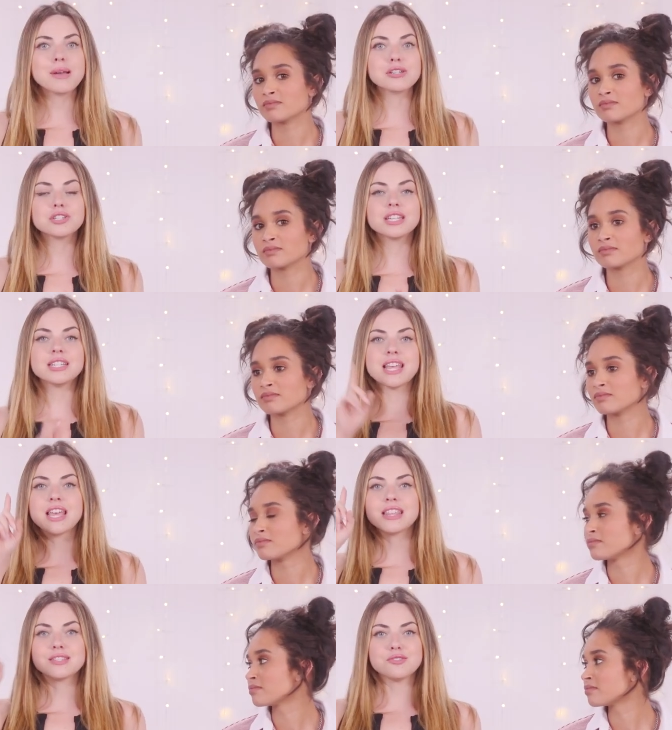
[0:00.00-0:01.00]
Speaker 1: I'm actually gonna
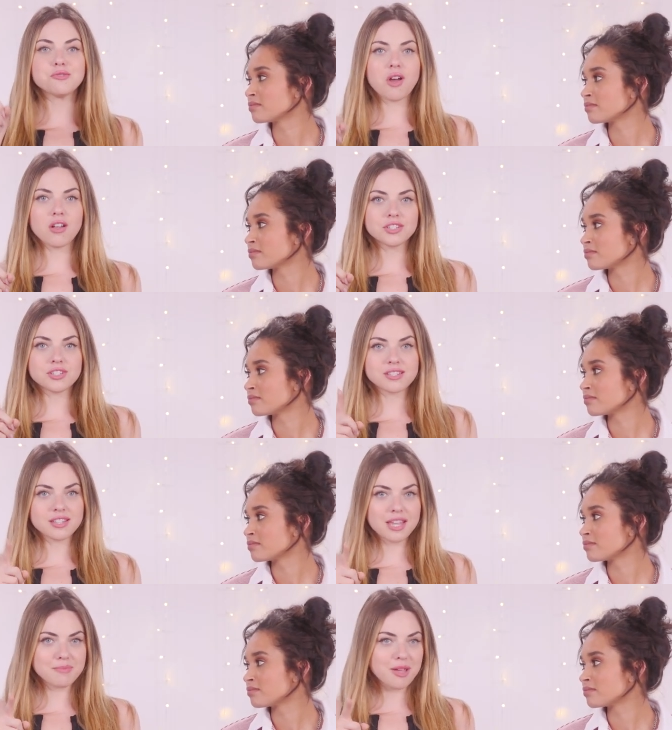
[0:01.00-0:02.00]
take this new knowledge into
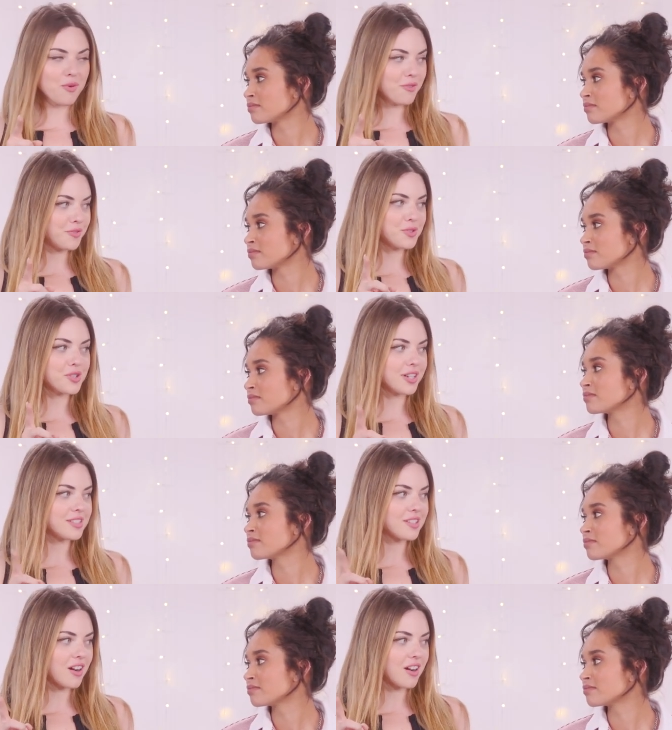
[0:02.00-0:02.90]
like my whole future at